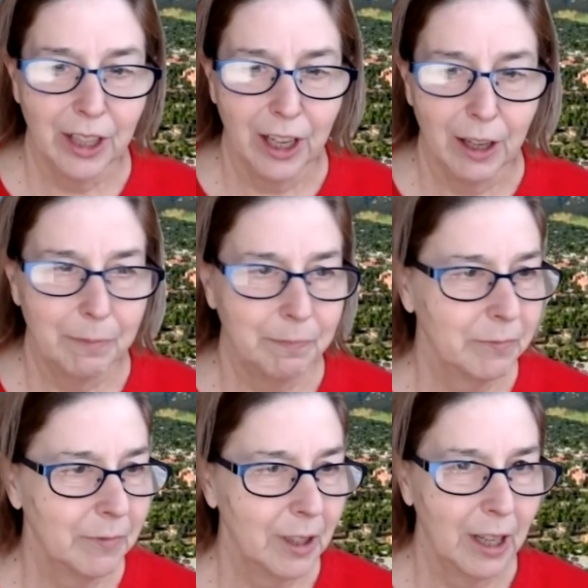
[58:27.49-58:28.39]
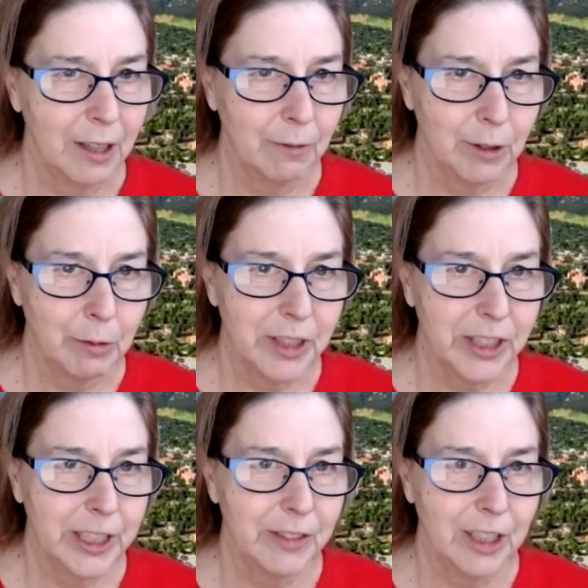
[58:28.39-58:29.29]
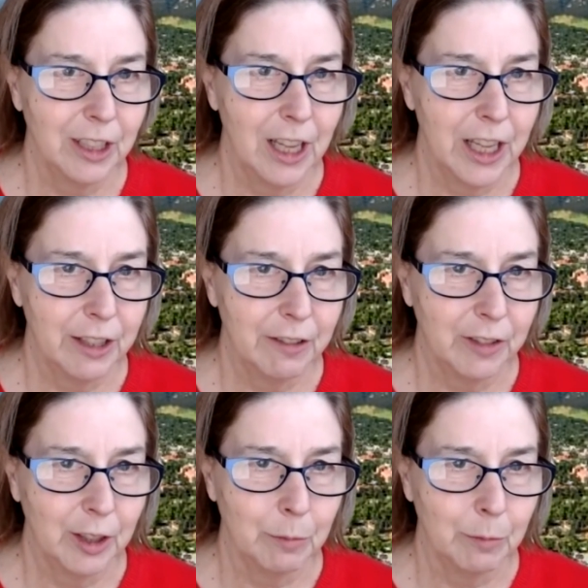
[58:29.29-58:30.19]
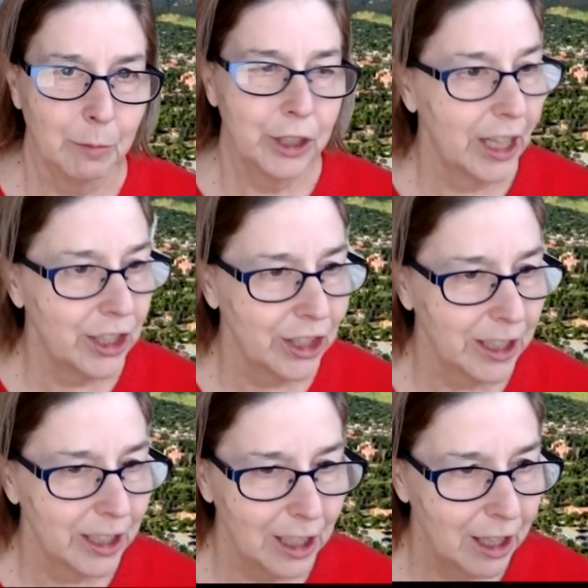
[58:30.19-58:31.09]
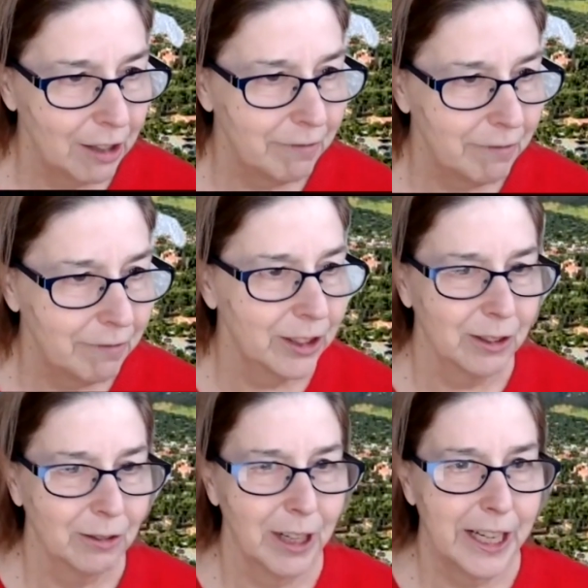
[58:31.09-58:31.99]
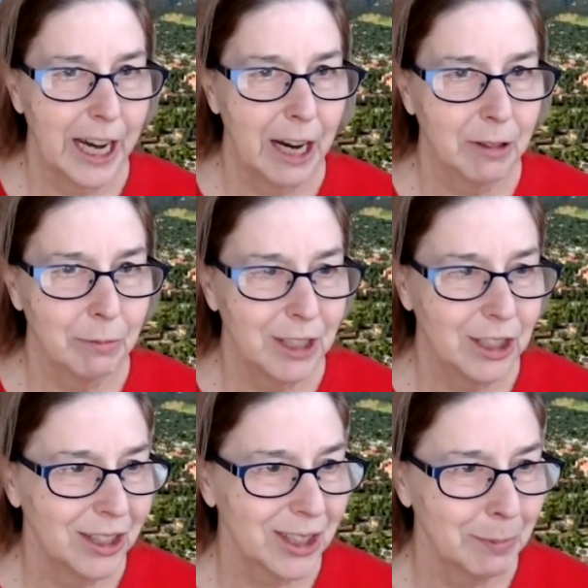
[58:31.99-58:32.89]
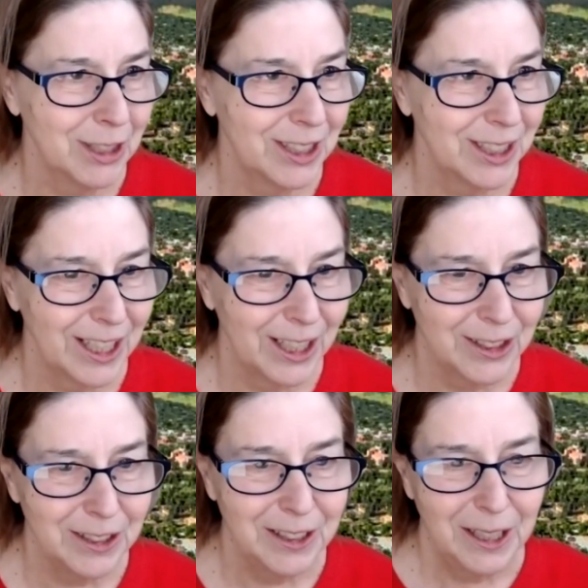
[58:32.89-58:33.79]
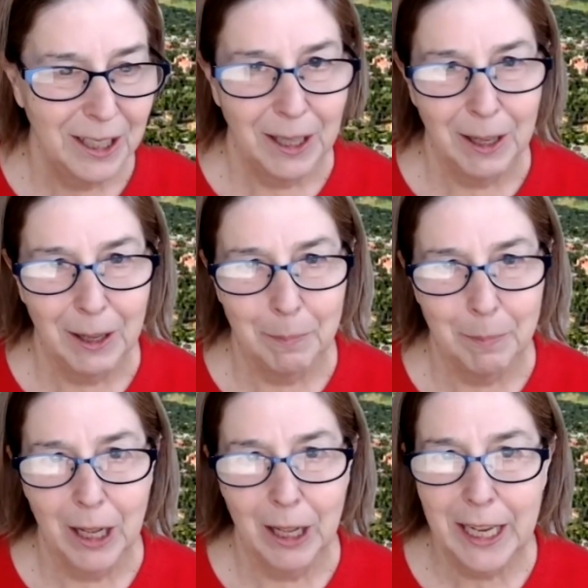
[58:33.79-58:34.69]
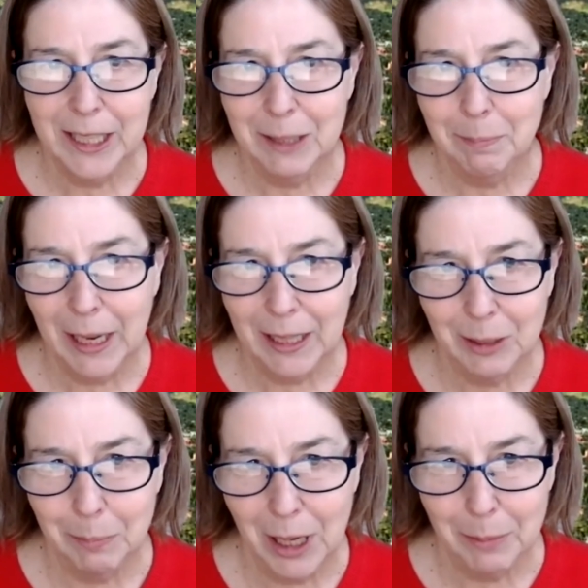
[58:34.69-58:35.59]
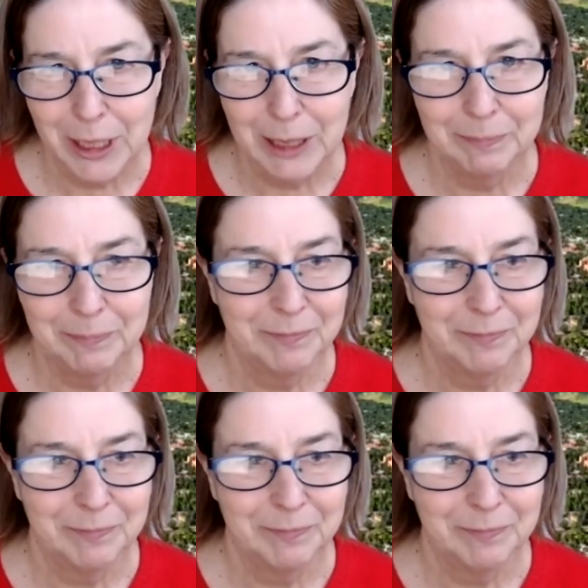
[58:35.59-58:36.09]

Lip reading: We're receiving a lot of appreciation and love for the great hour we just spent together. I'll hand it back to Bobby.